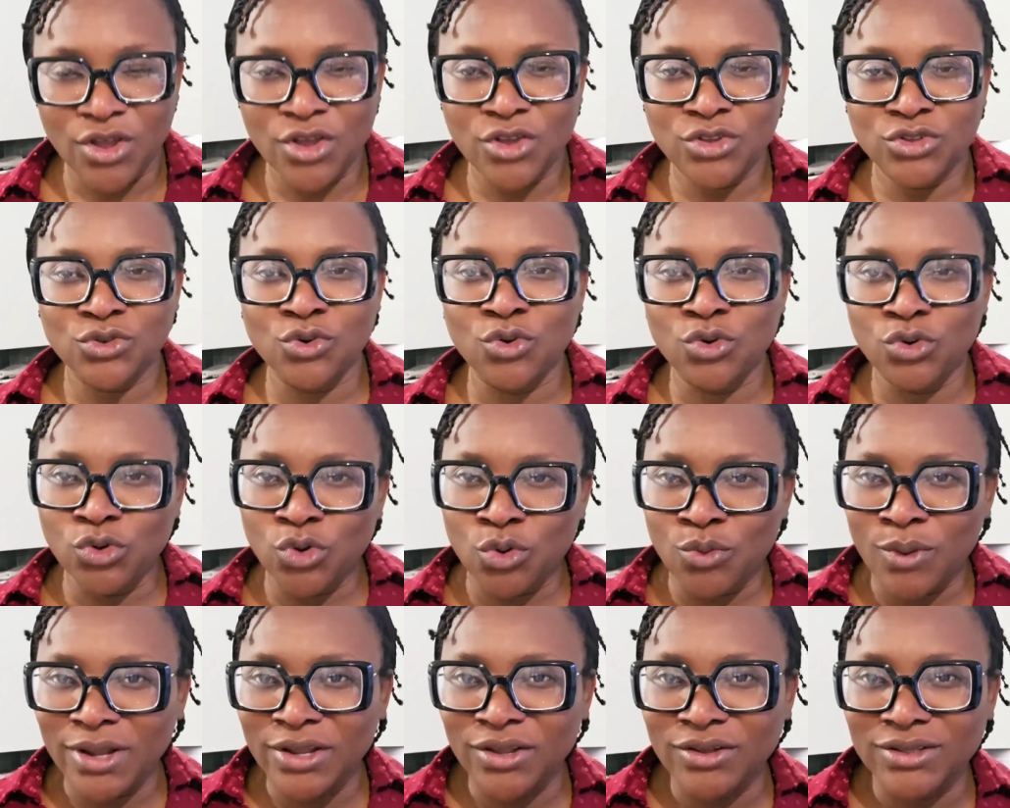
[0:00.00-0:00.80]
So
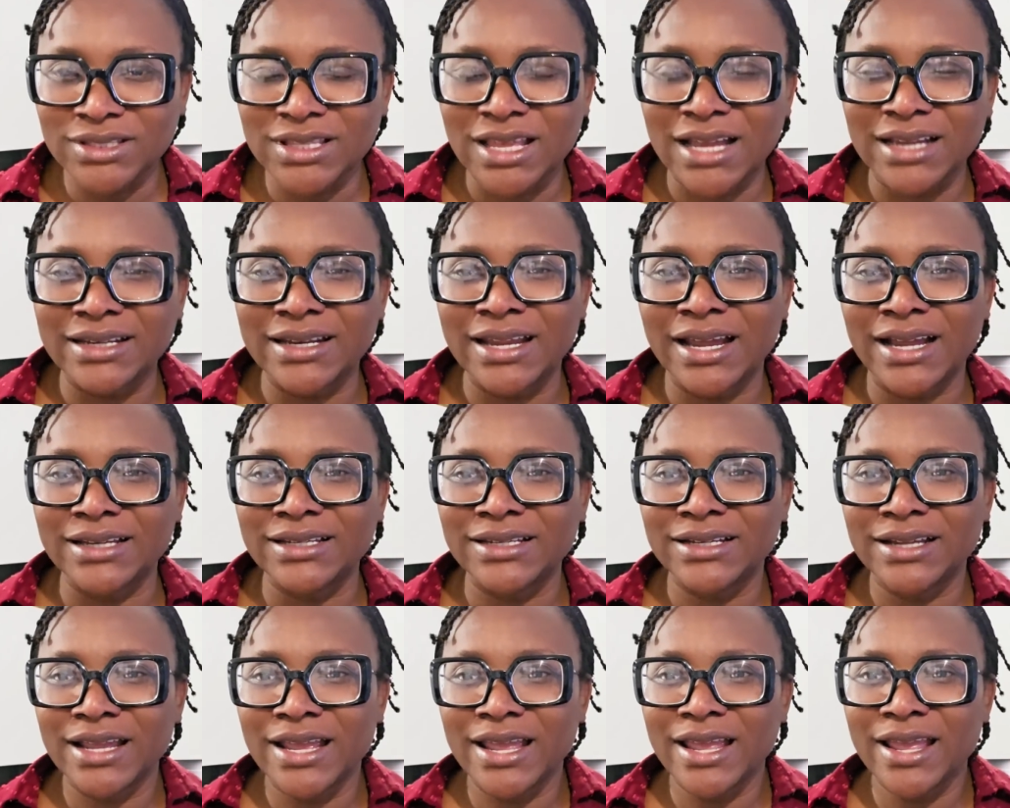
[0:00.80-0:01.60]
lower your
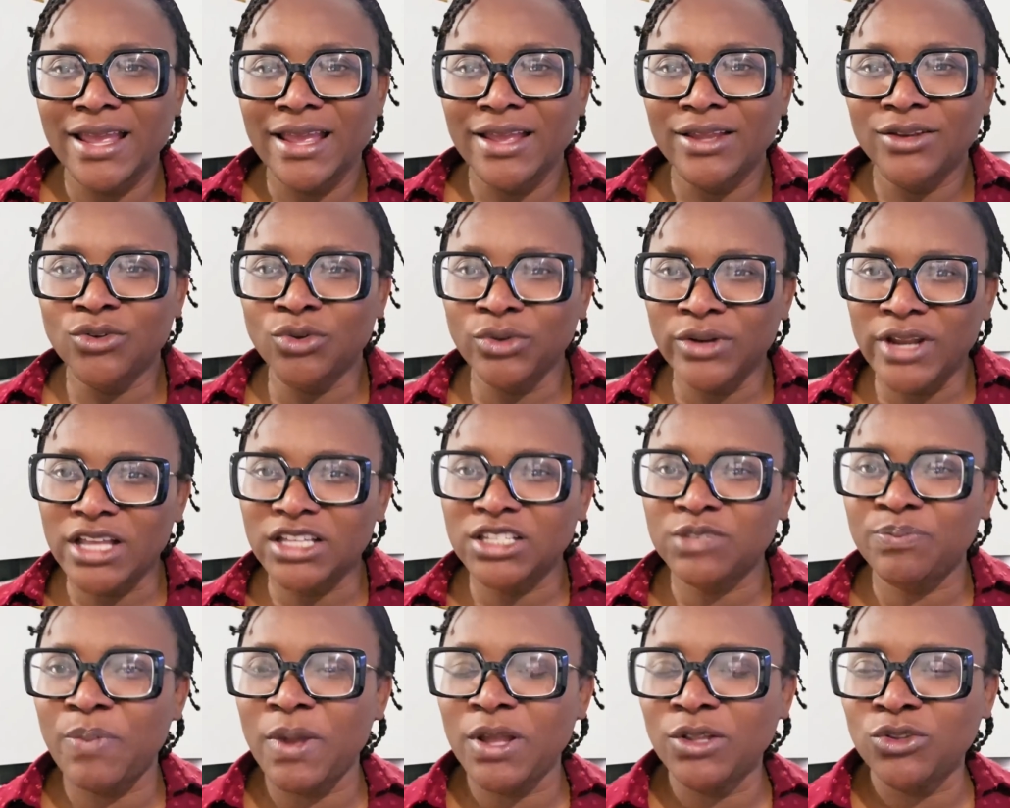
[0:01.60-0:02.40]
standard. Don't
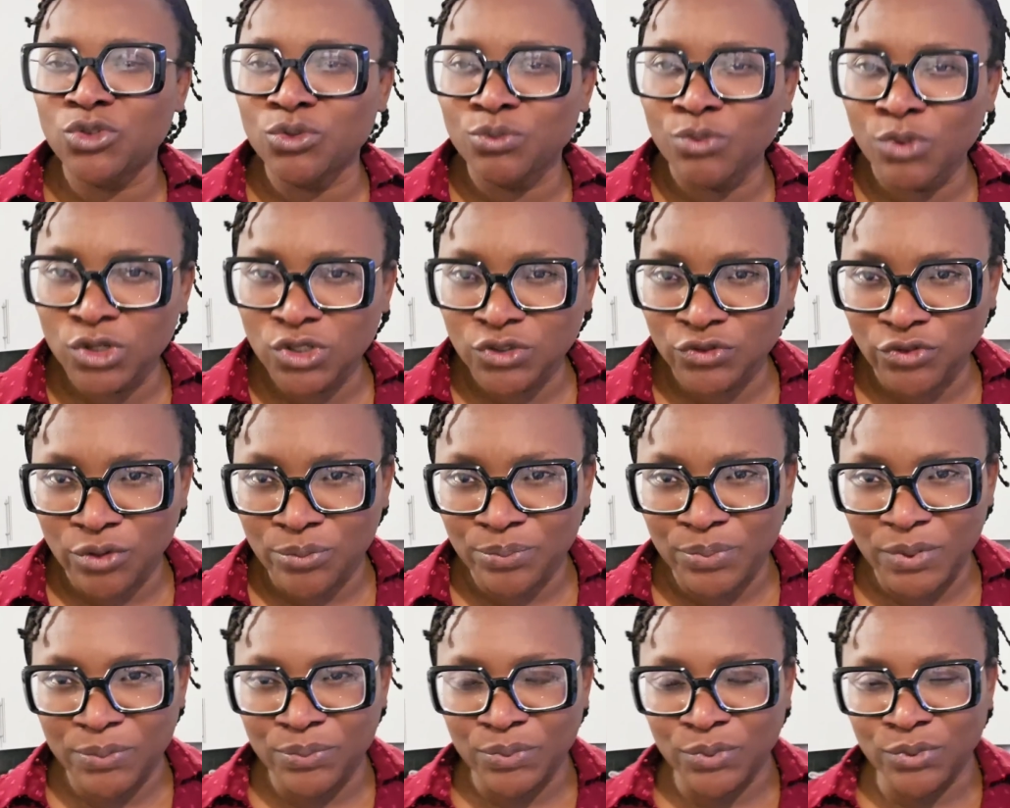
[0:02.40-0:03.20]
expect too much
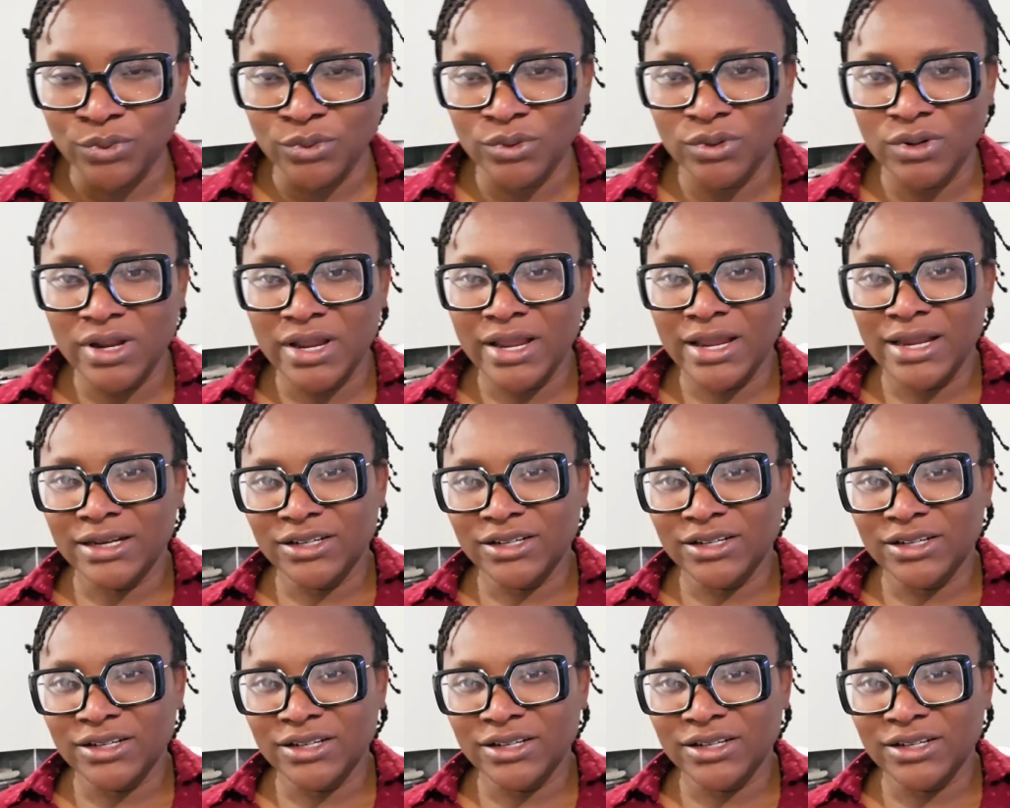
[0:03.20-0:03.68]
from people.